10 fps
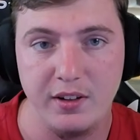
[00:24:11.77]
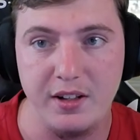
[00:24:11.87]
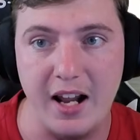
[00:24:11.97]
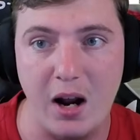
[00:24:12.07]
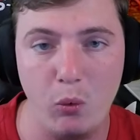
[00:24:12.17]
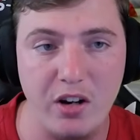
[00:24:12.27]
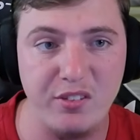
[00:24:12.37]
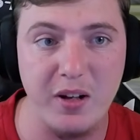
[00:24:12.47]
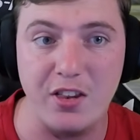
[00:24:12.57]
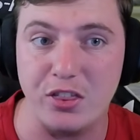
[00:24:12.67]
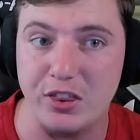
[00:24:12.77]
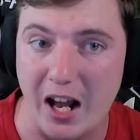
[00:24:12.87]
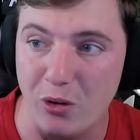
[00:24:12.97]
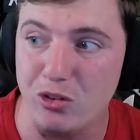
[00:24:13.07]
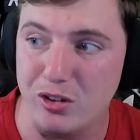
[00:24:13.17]
Now we have about
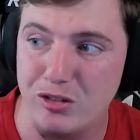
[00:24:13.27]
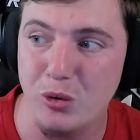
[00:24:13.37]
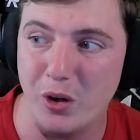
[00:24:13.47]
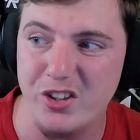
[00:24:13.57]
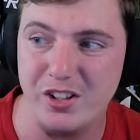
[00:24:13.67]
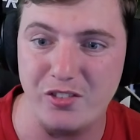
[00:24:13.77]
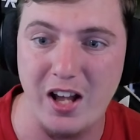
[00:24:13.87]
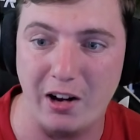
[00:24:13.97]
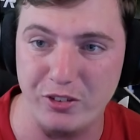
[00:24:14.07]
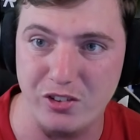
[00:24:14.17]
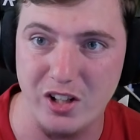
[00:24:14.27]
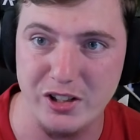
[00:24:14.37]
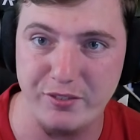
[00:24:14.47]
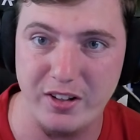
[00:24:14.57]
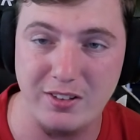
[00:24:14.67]
1,200 attack, which is
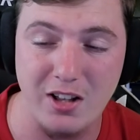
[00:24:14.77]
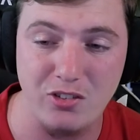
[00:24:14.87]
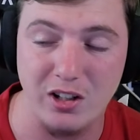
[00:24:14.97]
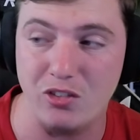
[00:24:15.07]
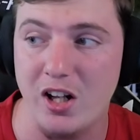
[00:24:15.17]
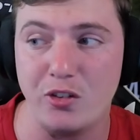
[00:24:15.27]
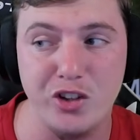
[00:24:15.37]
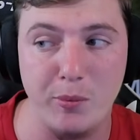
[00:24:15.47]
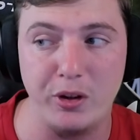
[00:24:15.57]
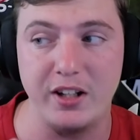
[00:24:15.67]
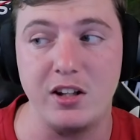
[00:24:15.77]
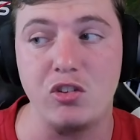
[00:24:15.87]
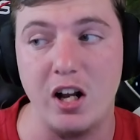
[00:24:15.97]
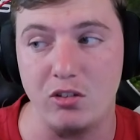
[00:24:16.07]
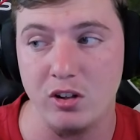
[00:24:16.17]
actually fantastic because that'll double hit
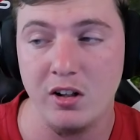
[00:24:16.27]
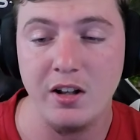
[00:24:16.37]
these guys.